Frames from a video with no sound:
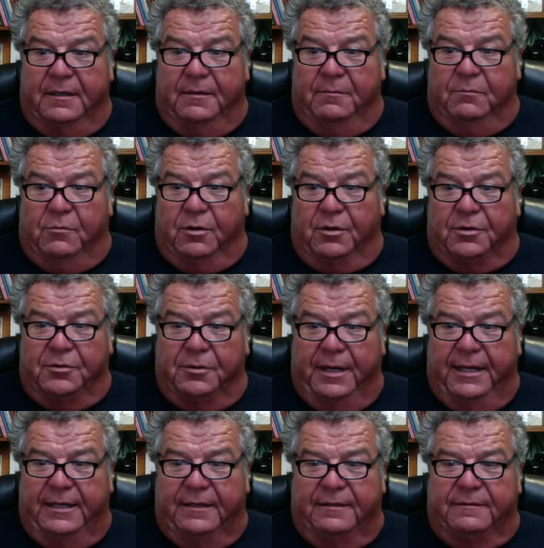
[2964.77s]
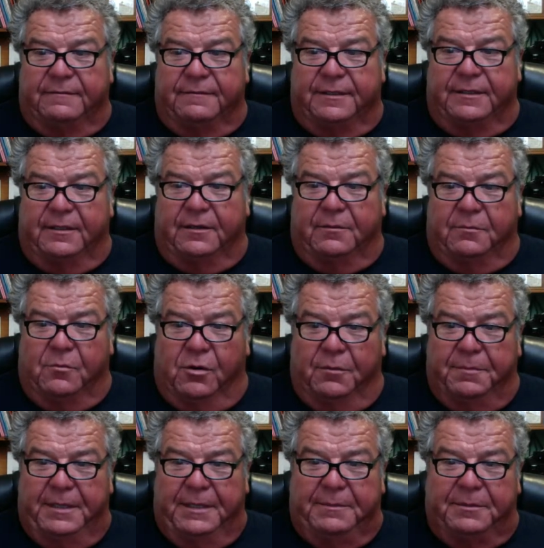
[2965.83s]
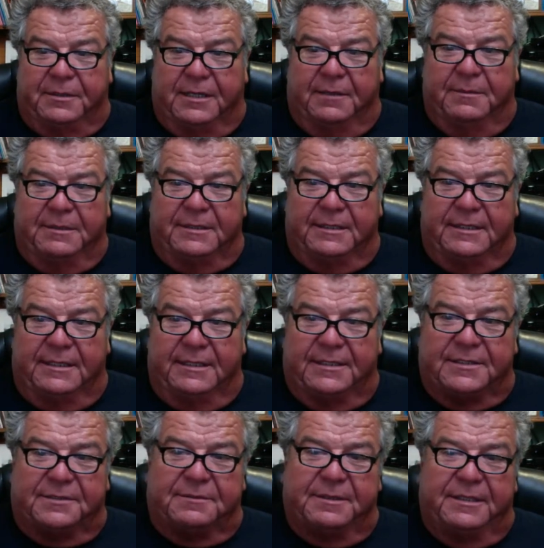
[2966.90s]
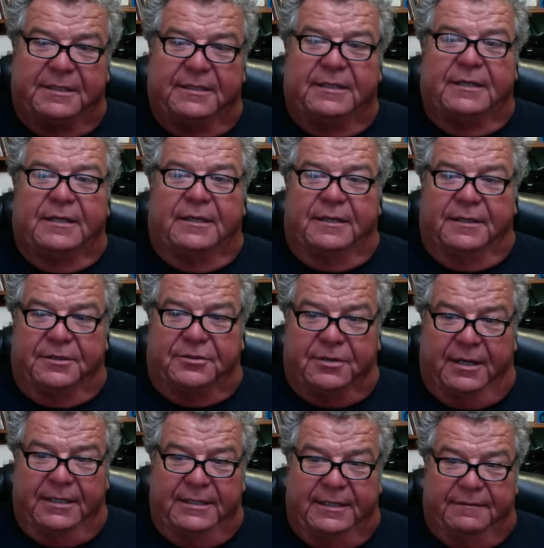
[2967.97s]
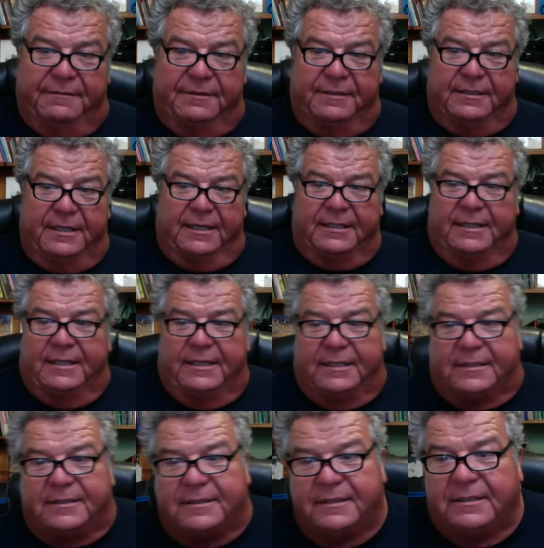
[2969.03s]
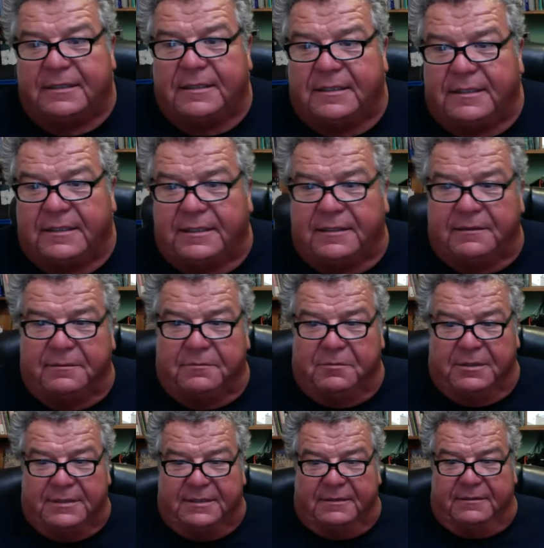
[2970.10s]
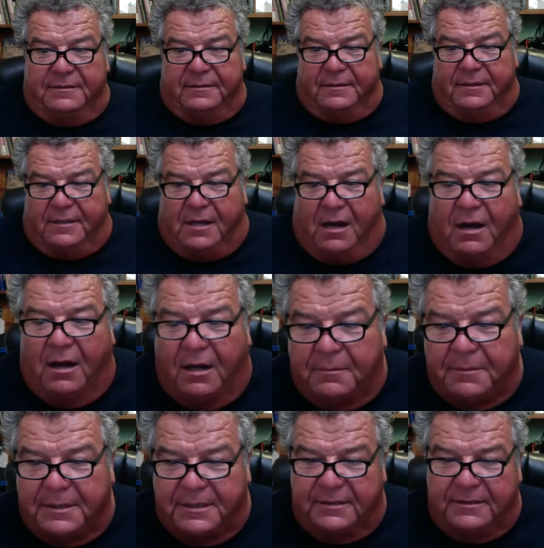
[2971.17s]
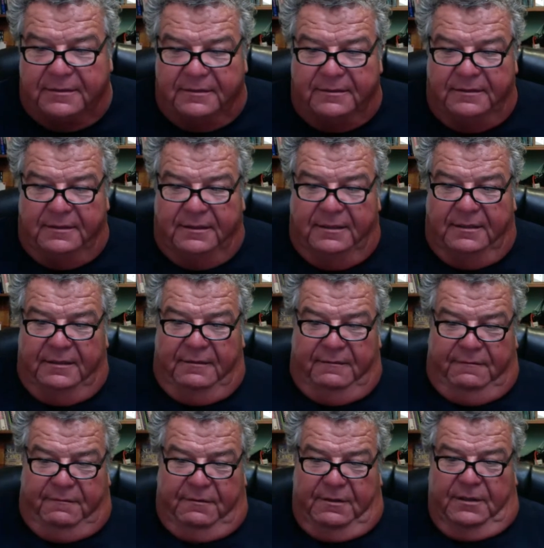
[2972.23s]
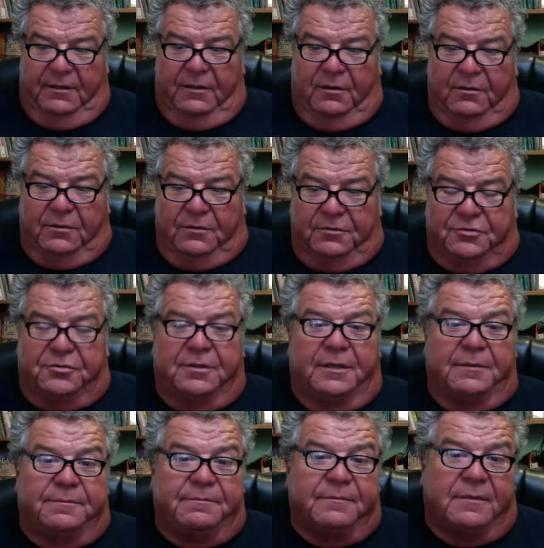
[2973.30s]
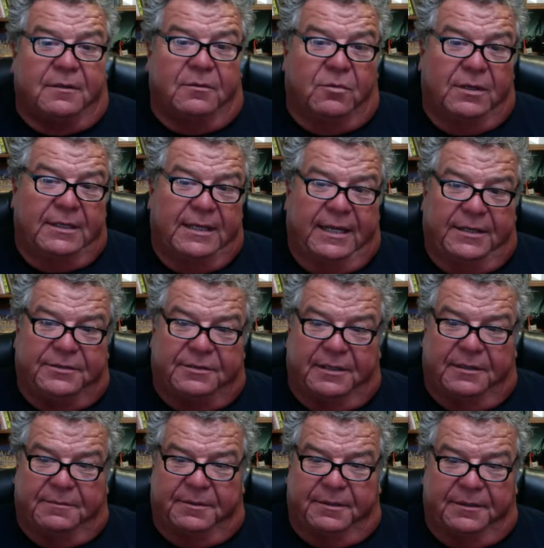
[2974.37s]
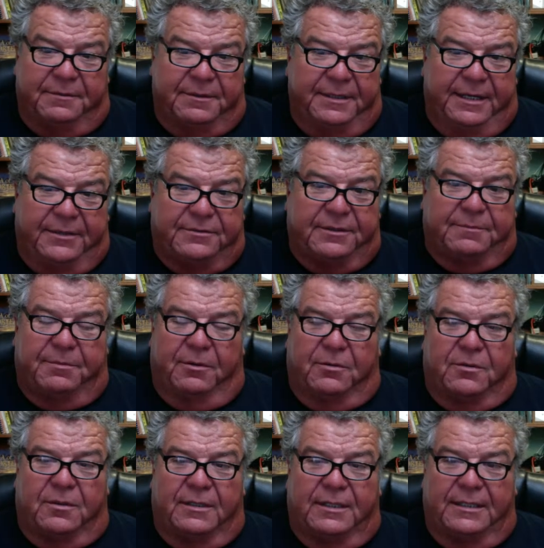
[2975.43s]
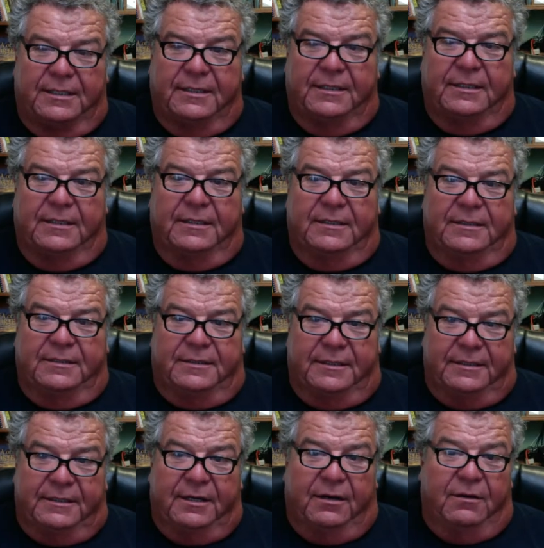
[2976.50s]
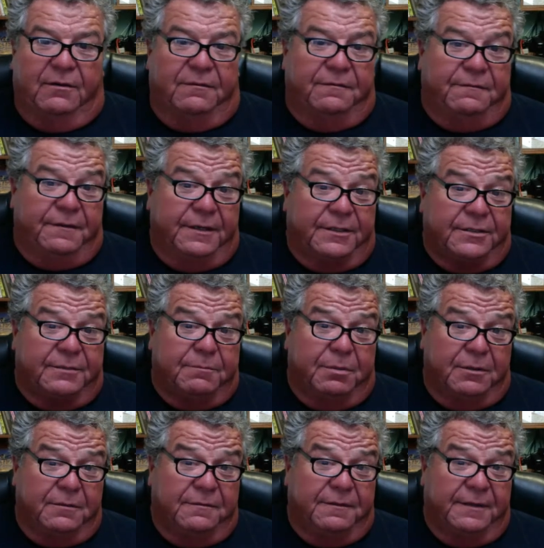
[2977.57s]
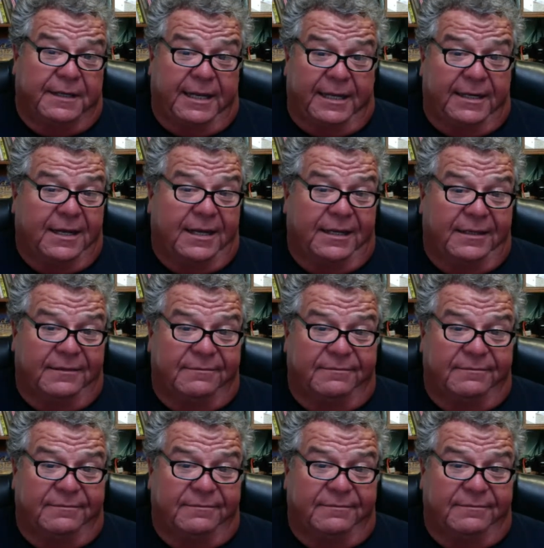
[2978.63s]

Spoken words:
more creative. More people come into the industry. They're trying different techniques. It wasn't common for a local trip, a 1-day trip or 3-day trip locally, to go fish bluefin at night.